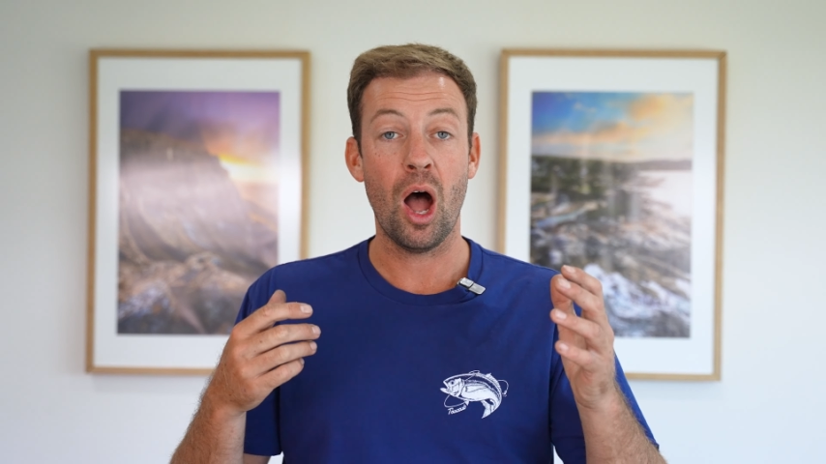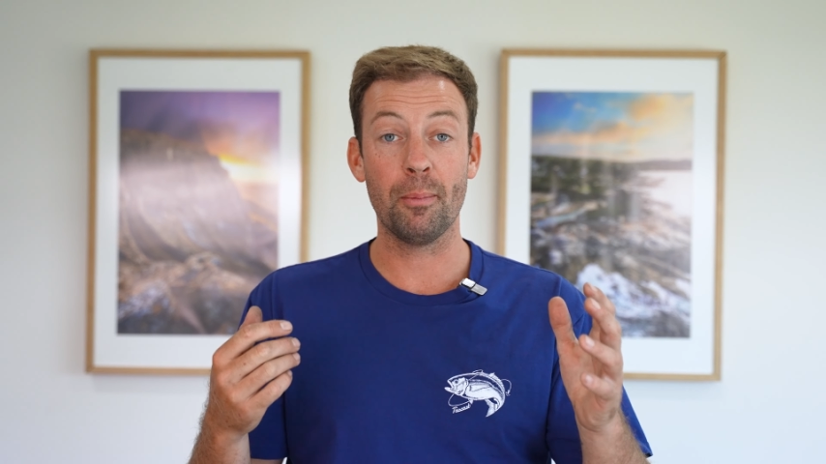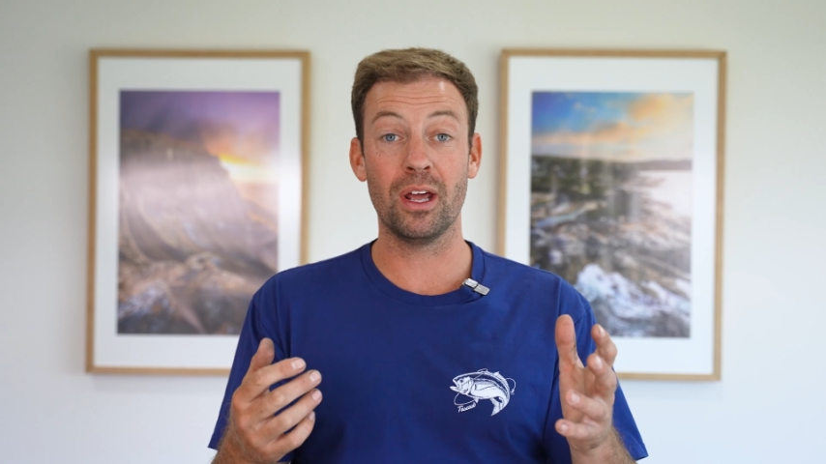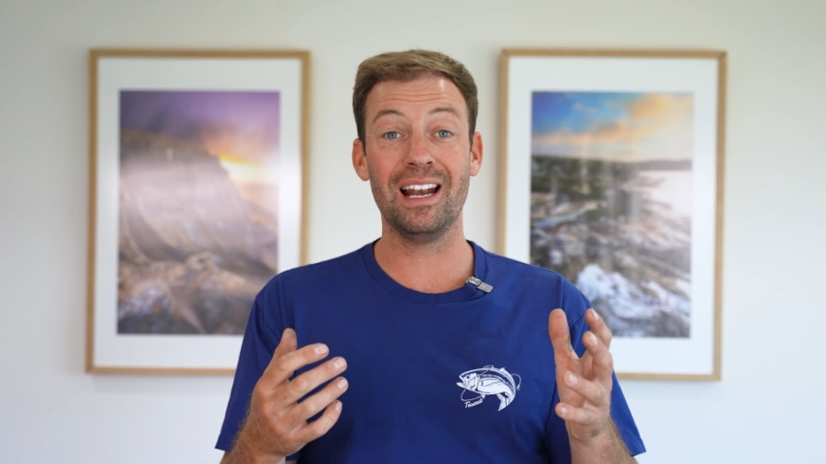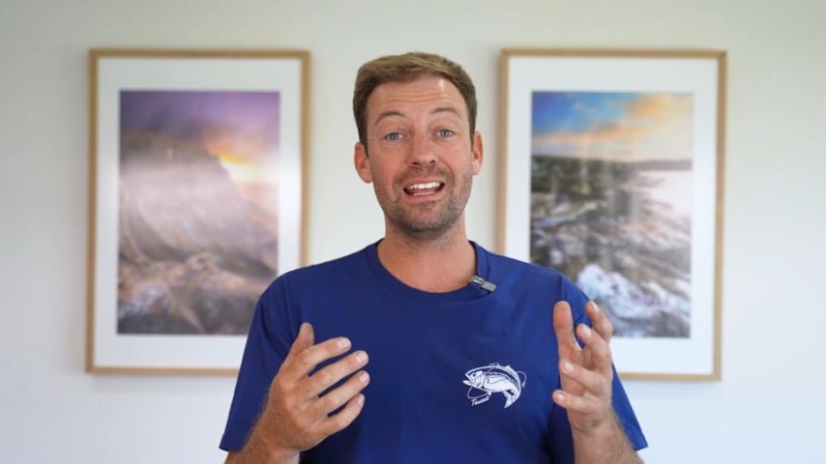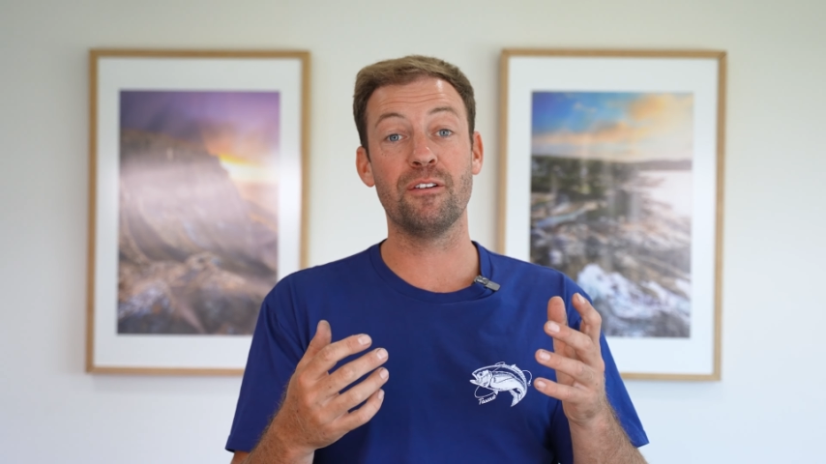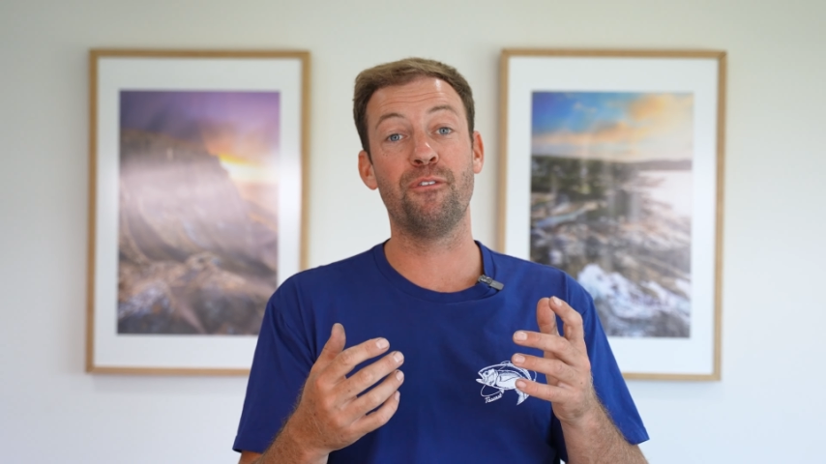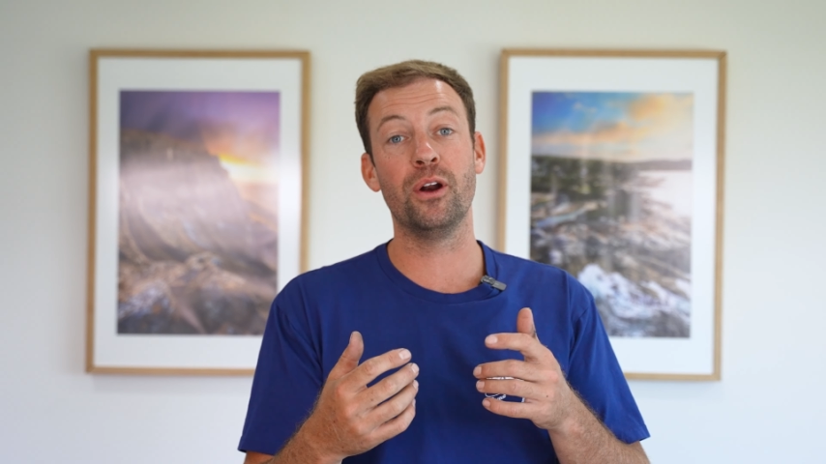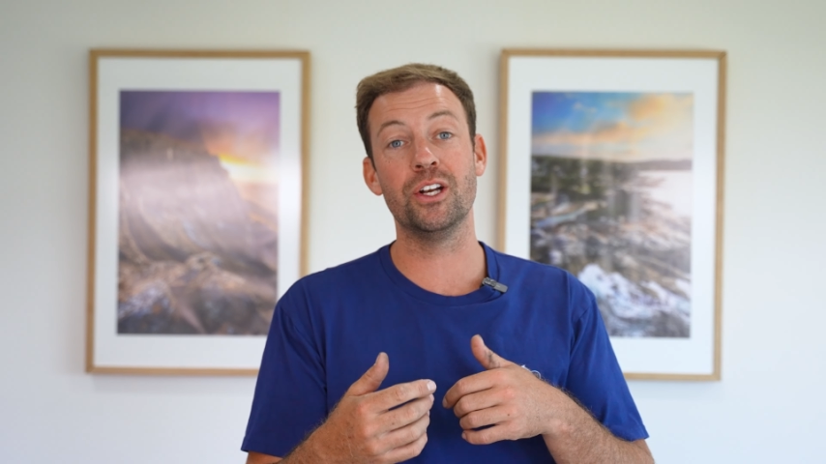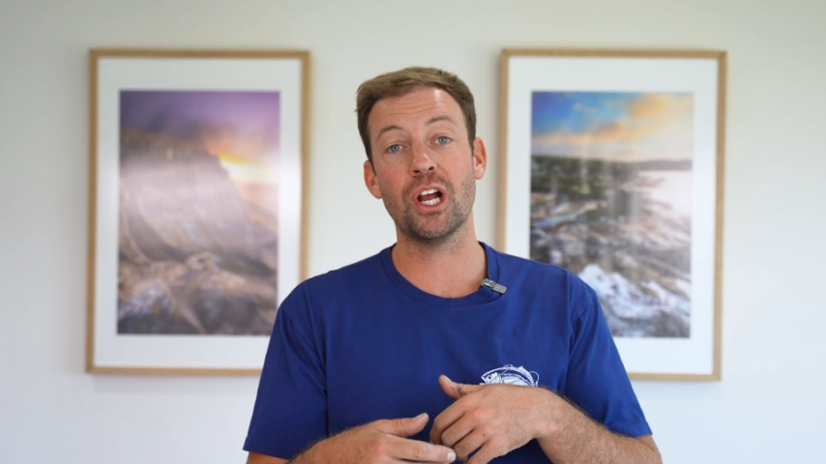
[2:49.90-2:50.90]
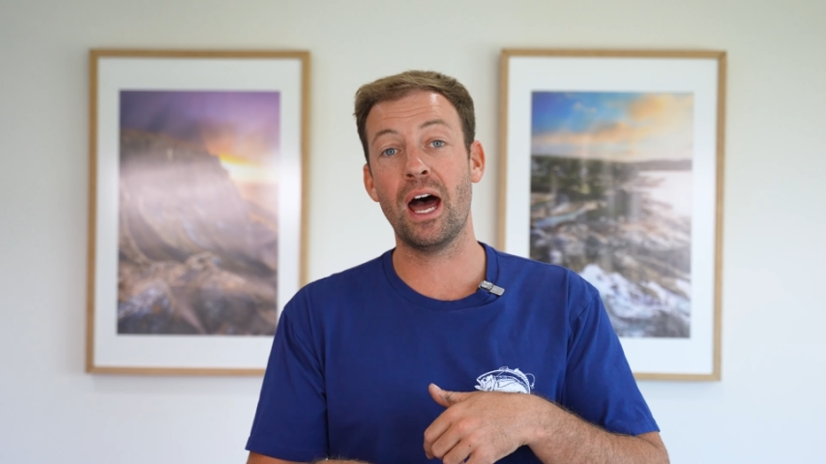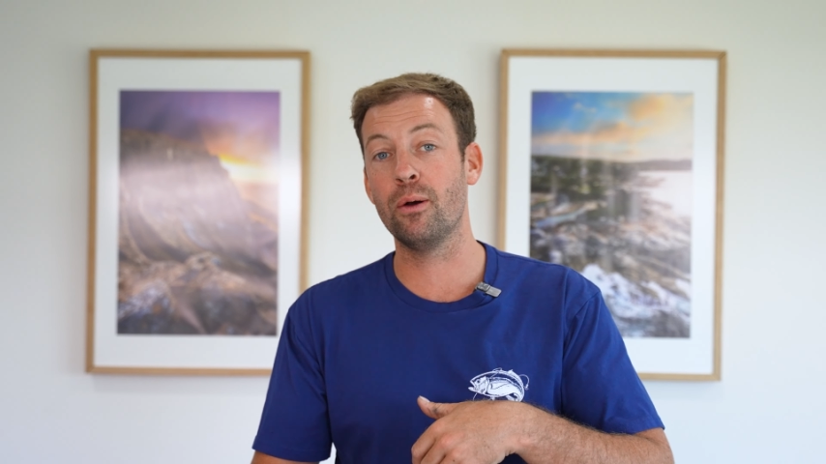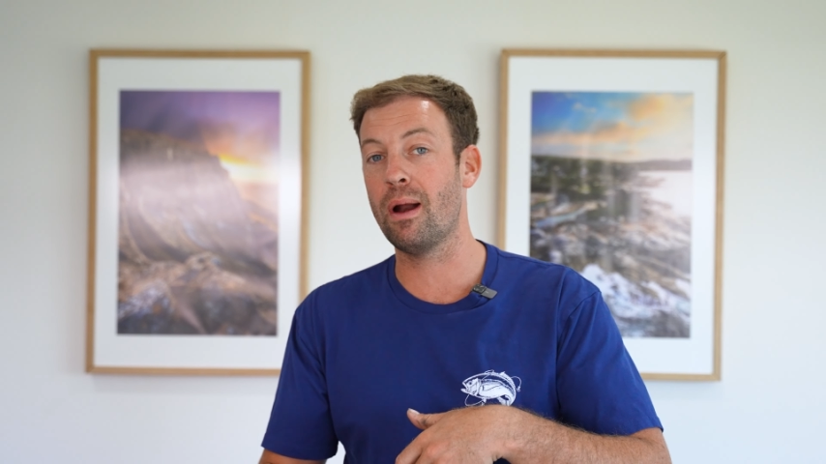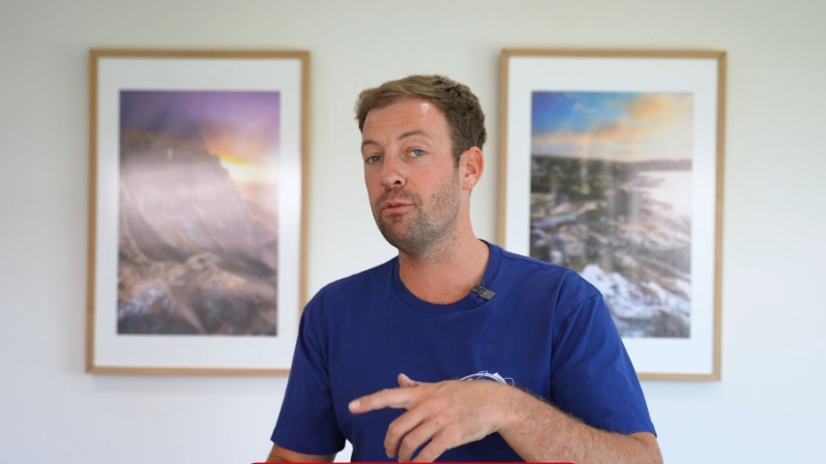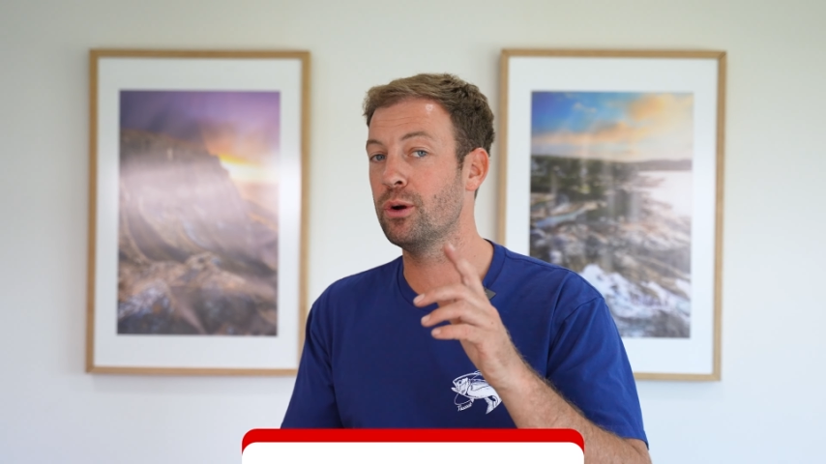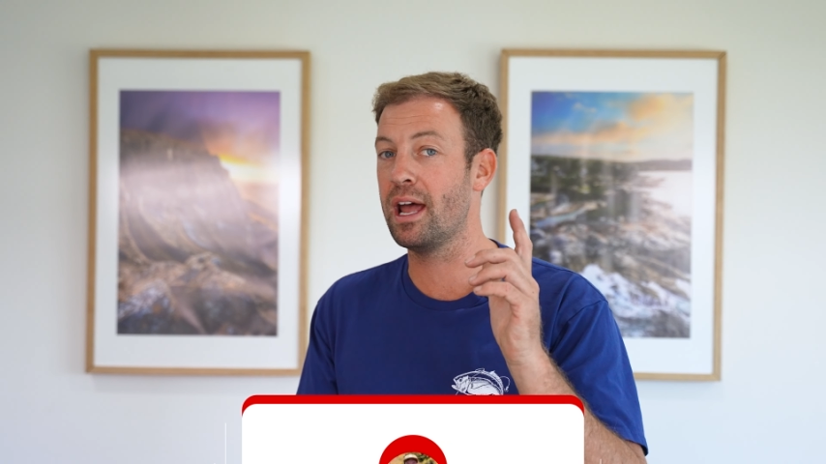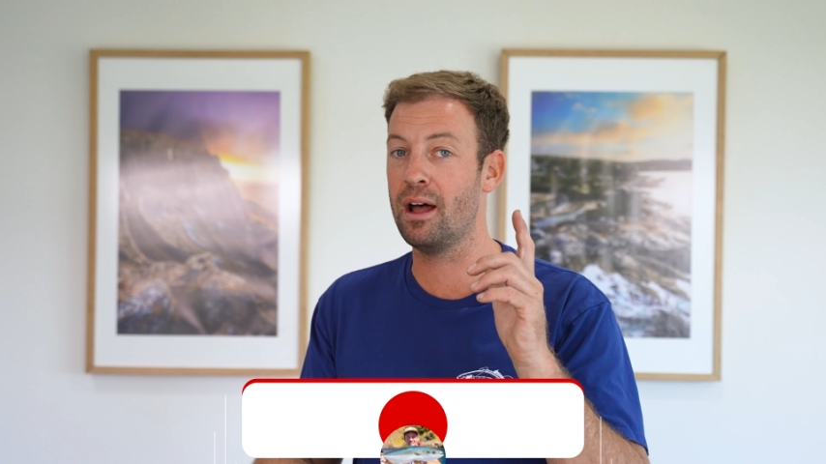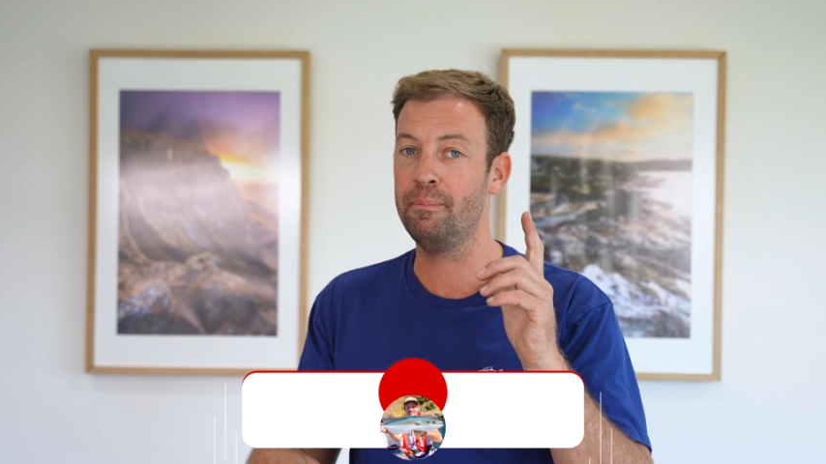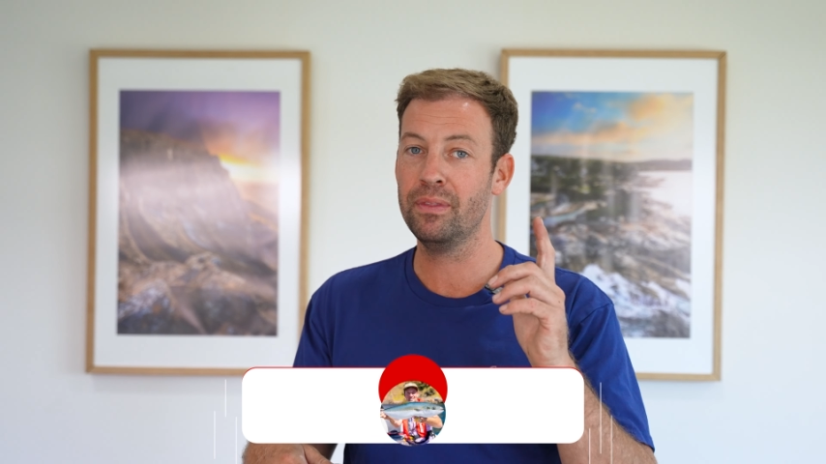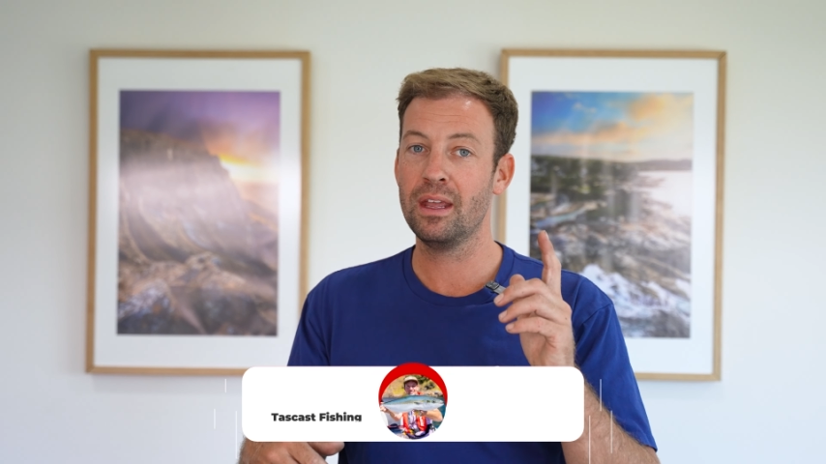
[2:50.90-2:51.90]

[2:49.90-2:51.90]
I'm gonna let the footage unravel now.